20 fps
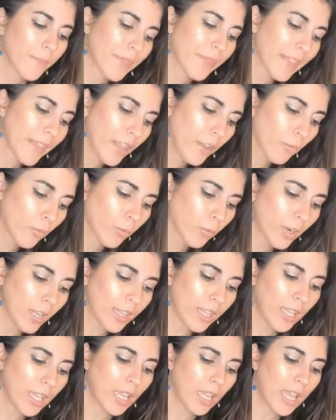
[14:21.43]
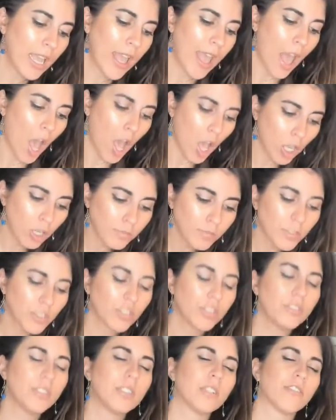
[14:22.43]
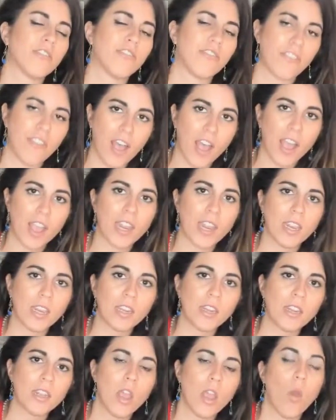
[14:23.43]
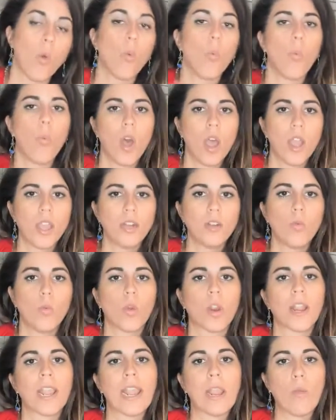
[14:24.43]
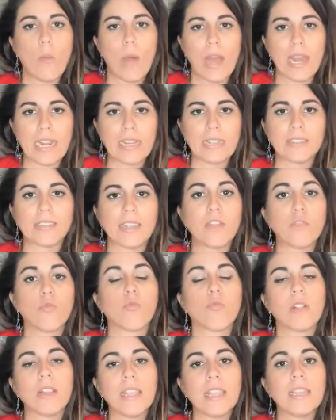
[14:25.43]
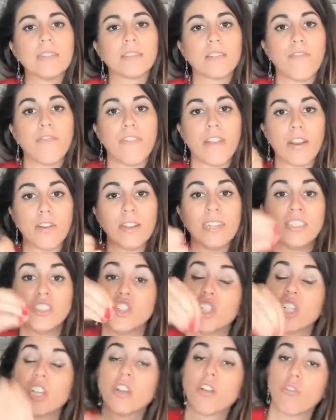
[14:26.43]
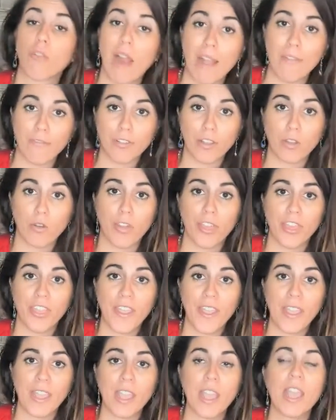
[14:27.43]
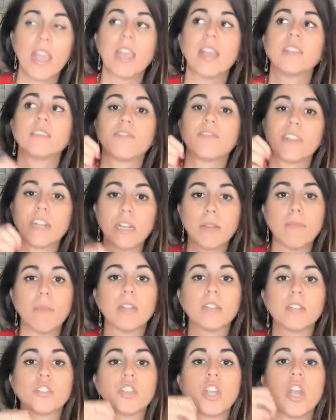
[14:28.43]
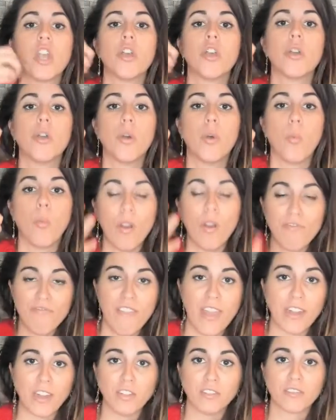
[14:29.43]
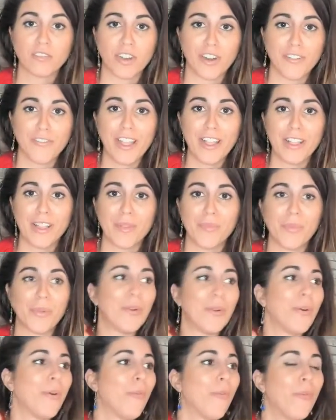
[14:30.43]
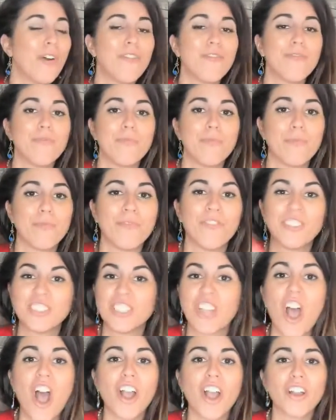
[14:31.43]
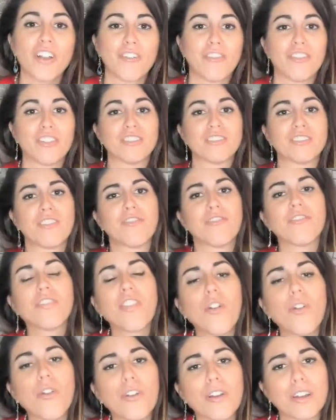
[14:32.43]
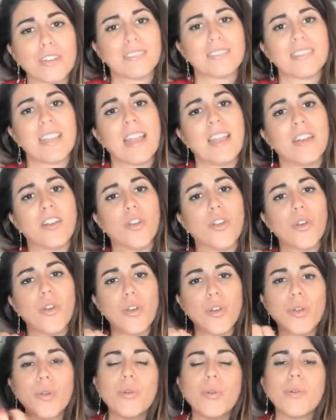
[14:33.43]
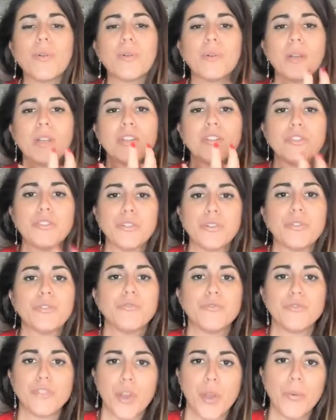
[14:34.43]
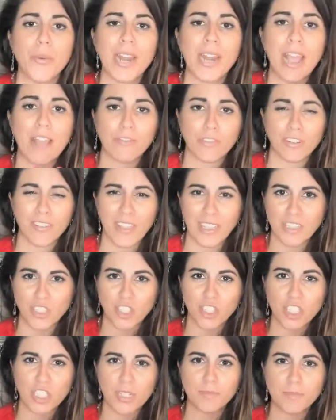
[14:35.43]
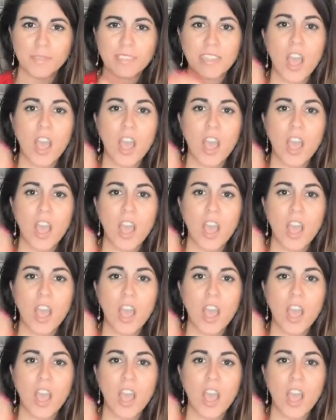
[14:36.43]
it helped to define, one, working weddings. It really is a very geographical thing. It's very much what venues are available, what photographers and florists, and who do you know and have relationships.